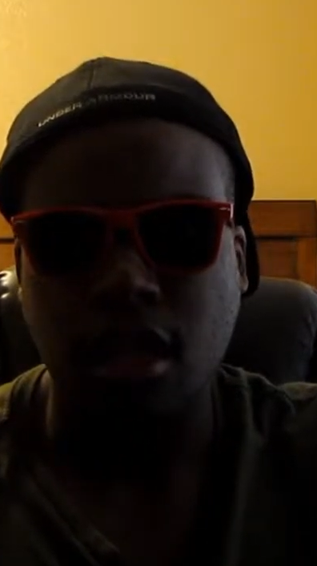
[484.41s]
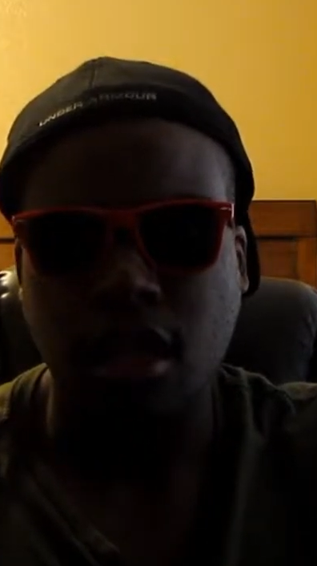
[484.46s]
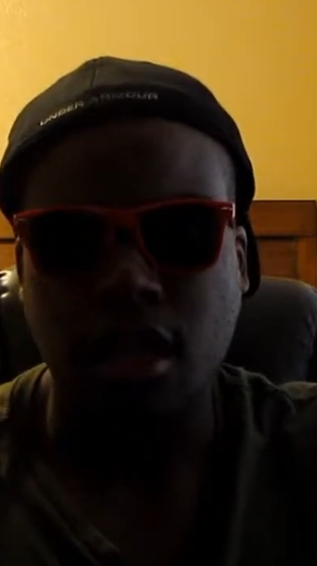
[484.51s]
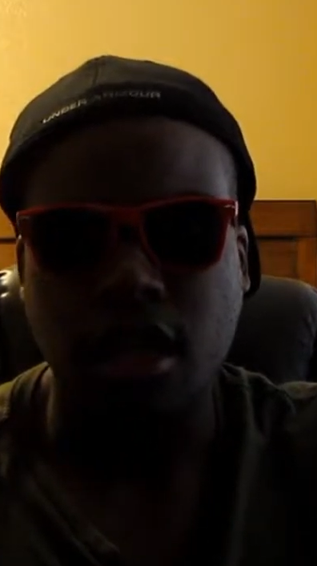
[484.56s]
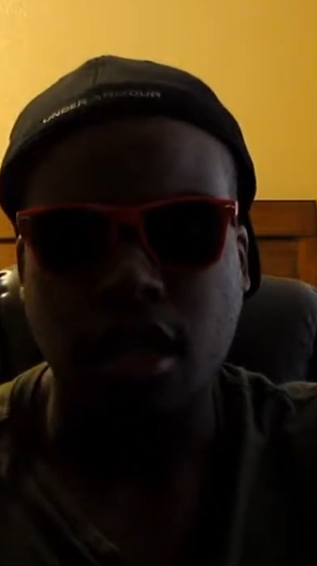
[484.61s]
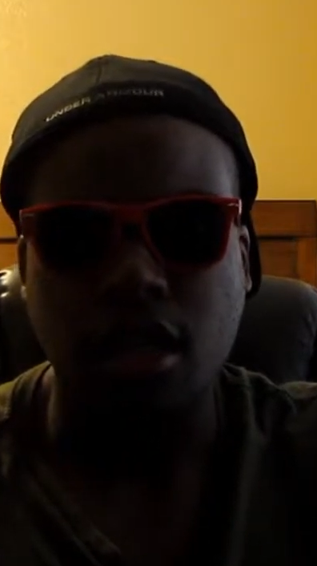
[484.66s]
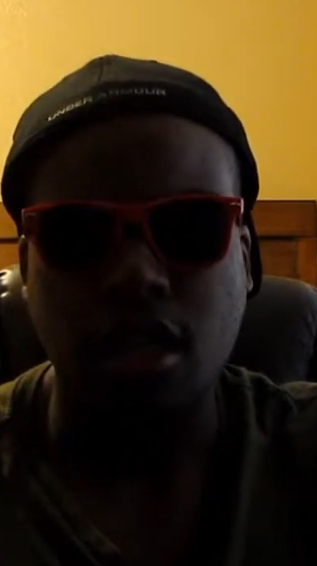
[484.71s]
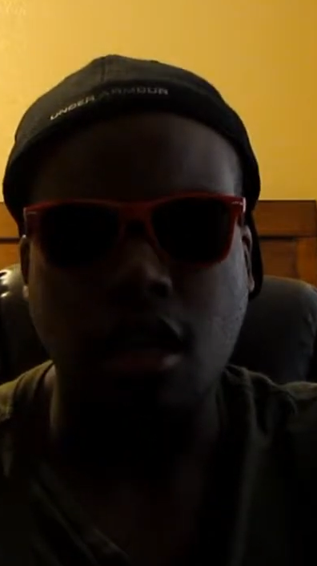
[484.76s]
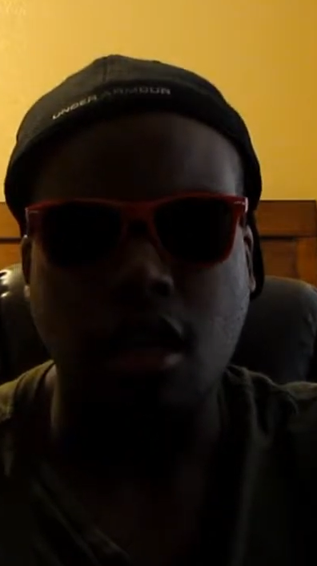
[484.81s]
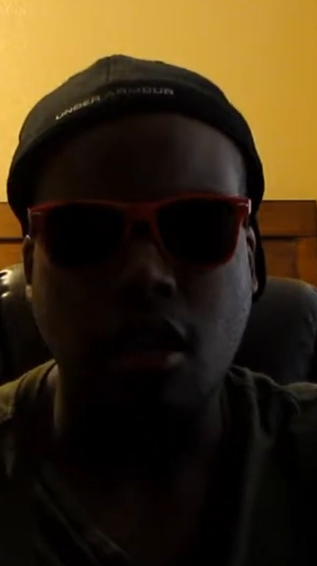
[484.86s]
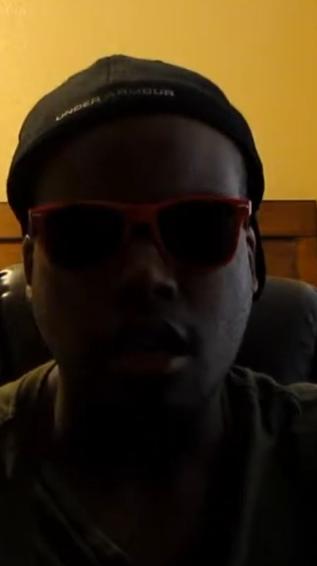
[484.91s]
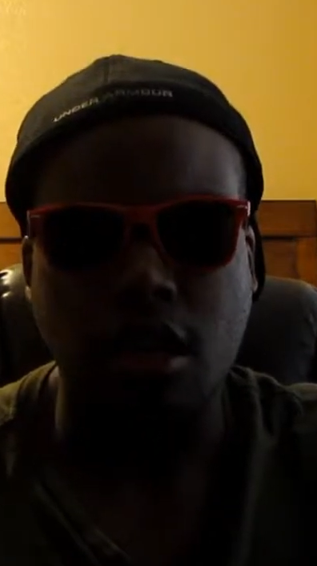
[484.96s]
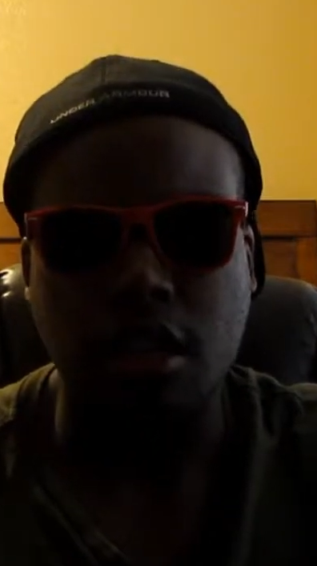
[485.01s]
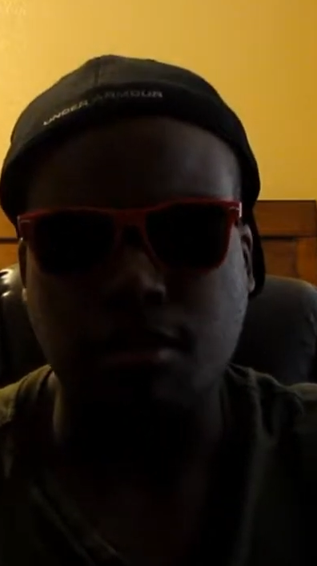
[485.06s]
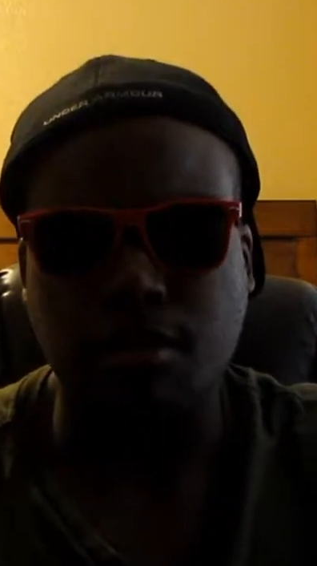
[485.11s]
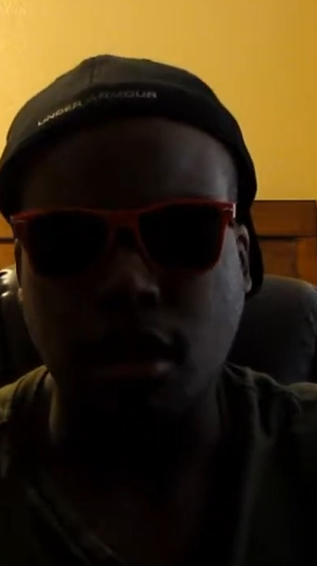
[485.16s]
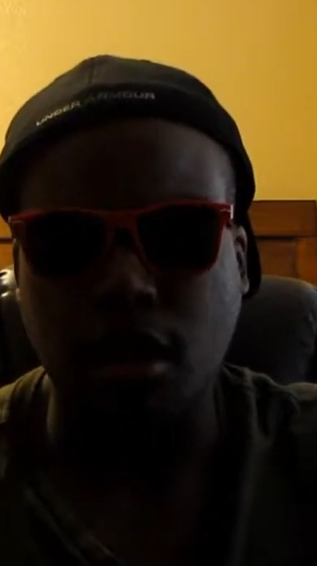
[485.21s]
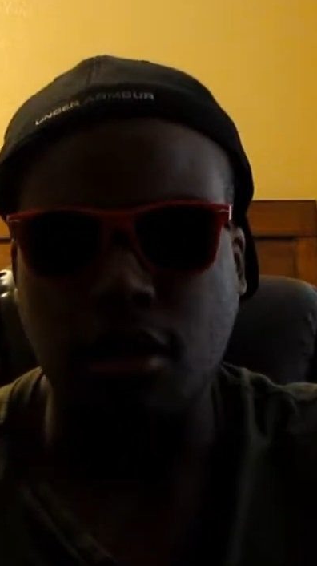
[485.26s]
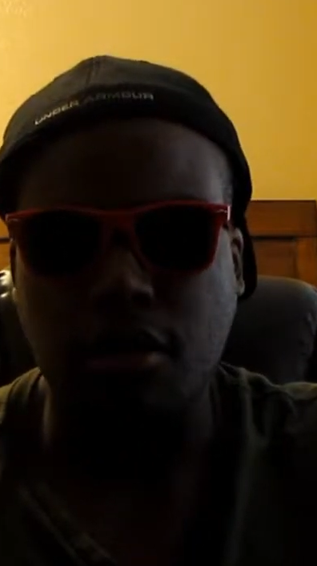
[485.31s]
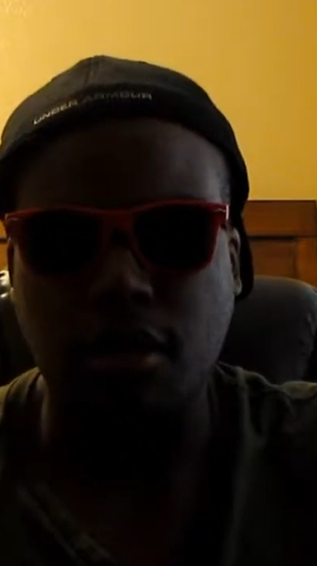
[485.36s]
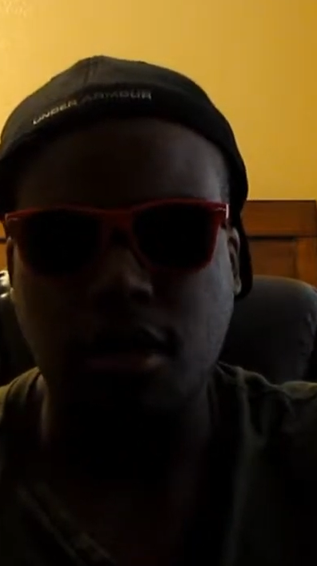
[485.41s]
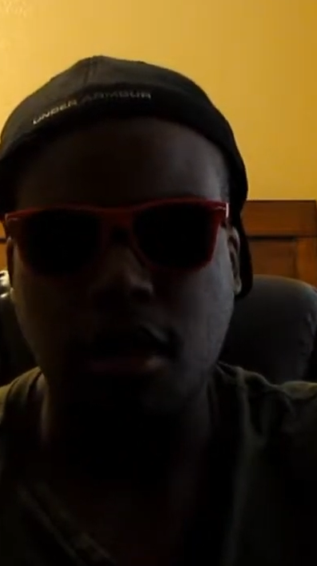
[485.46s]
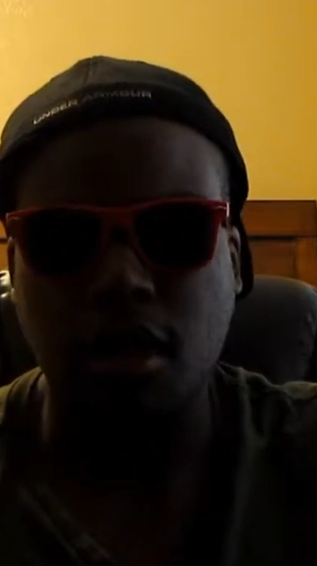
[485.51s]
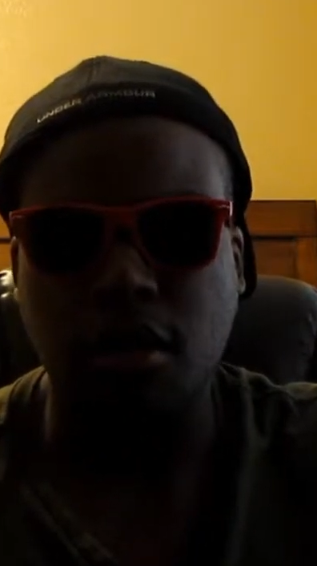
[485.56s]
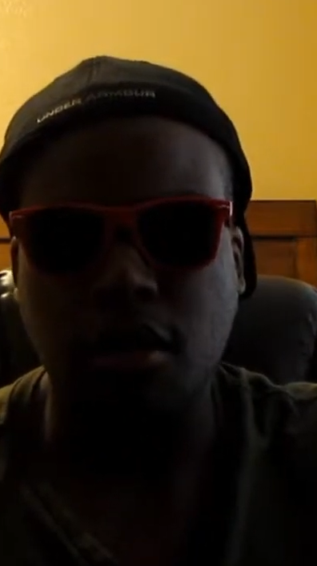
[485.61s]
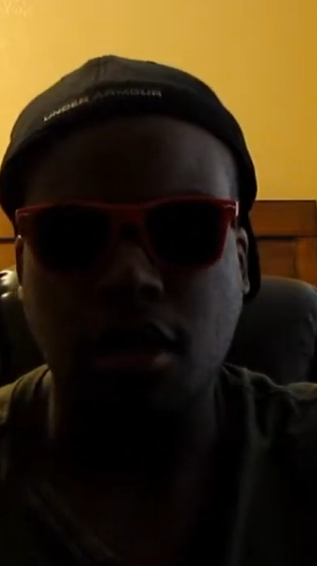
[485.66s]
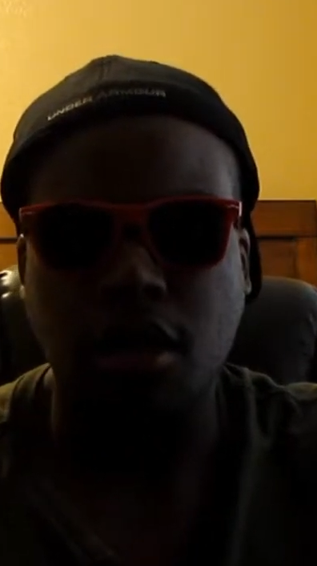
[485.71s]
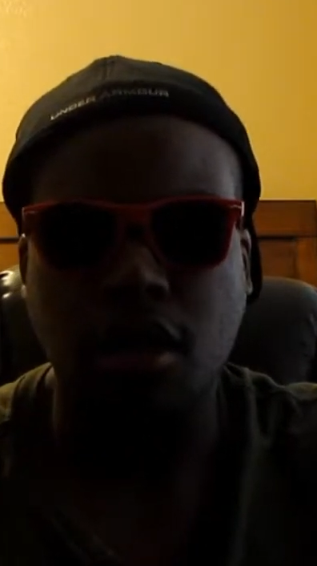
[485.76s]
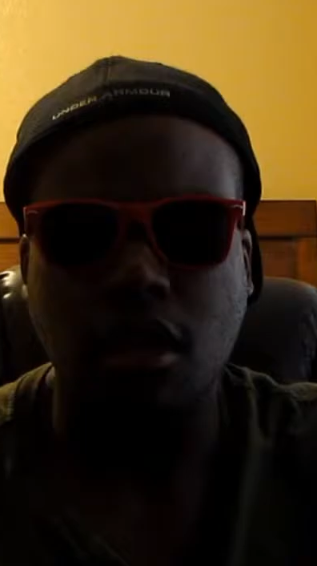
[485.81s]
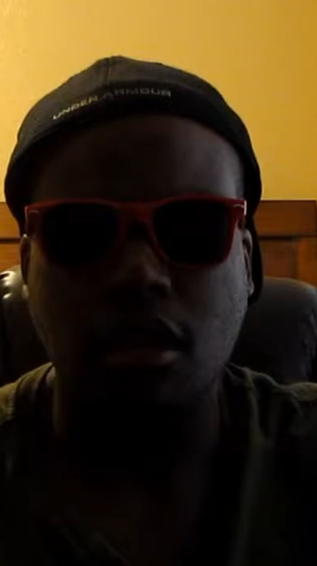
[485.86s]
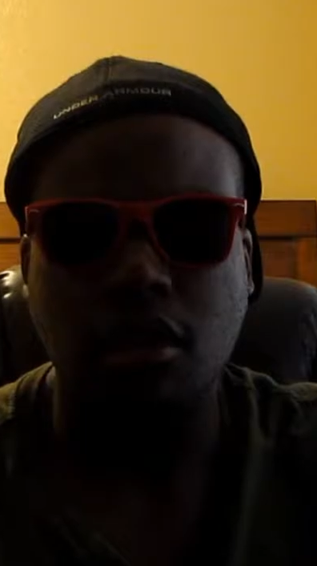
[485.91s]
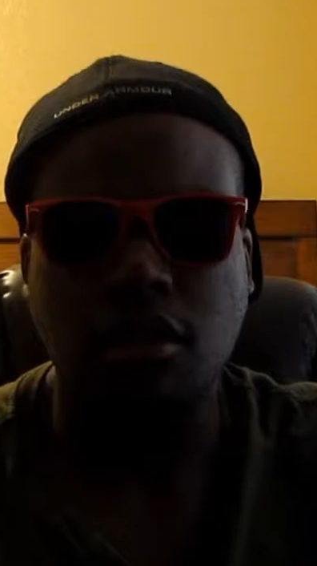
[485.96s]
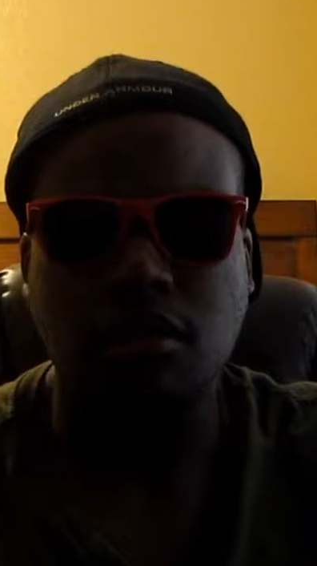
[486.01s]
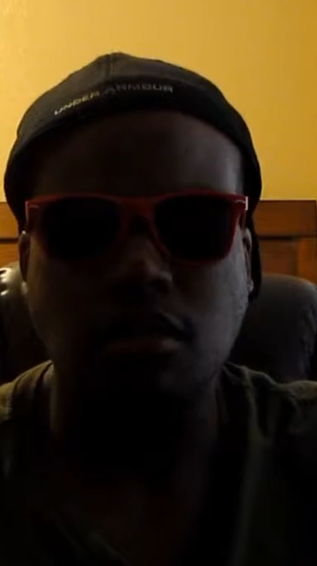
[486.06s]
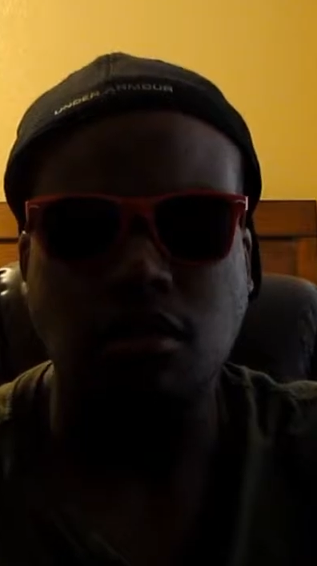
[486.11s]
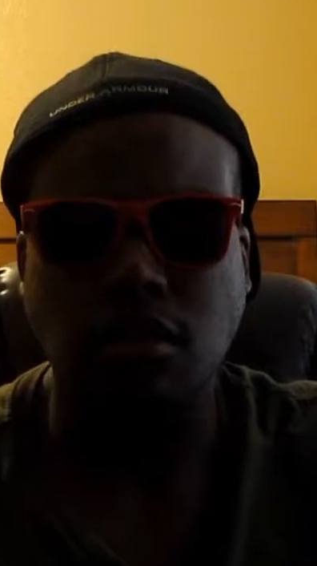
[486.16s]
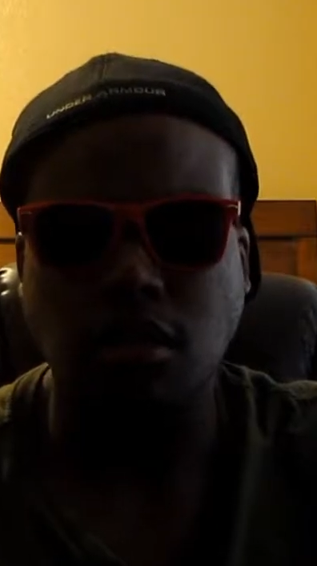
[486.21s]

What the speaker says: You know, because both of them, you know,